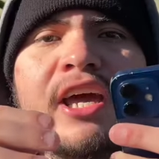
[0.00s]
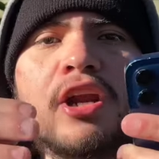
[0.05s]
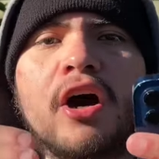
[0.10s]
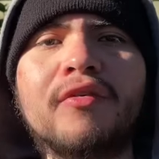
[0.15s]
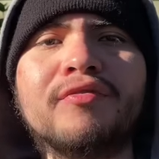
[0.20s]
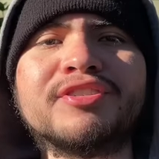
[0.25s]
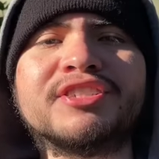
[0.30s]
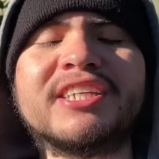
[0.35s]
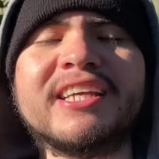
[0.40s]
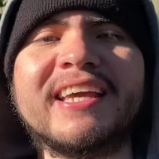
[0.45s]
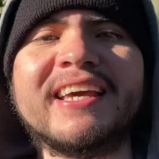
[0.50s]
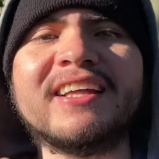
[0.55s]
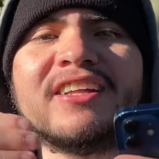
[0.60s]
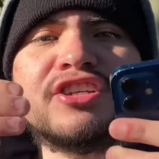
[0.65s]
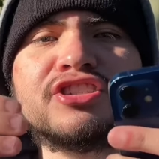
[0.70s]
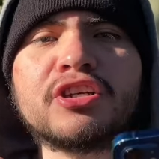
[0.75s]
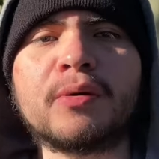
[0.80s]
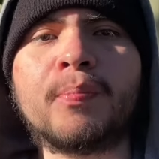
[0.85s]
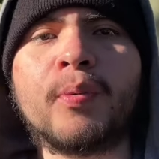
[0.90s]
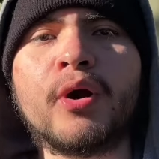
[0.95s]
and obviously
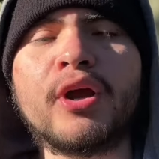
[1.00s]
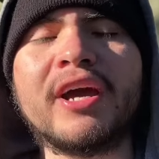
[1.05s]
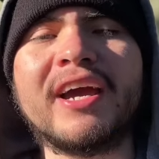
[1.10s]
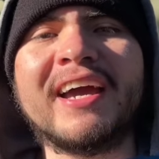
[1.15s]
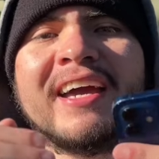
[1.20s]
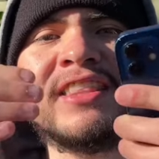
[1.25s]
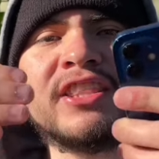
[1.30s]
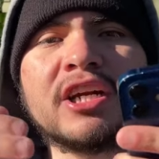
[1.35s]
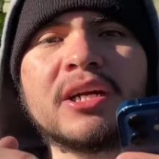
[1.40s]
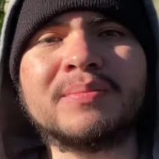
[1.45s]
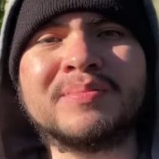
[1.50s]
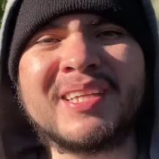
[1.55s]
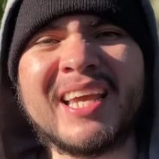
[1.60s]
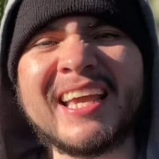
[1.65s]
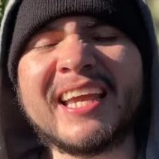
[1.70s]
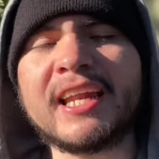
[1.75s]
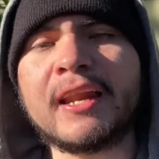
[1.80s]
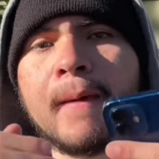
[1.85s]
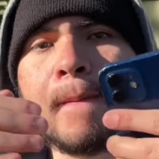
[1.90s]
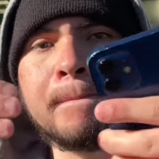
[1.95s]
Ilia Topuria ended up
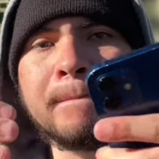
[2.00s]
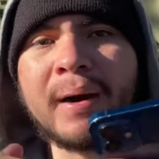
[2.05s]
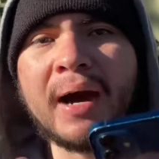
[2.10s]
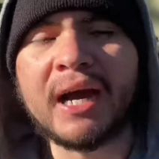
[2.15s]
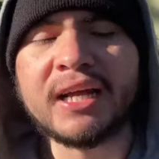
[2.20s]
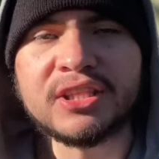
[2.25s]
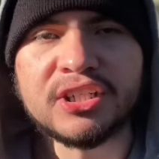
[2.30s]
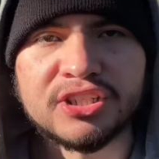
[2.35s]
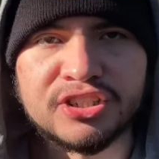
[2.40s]
taking it by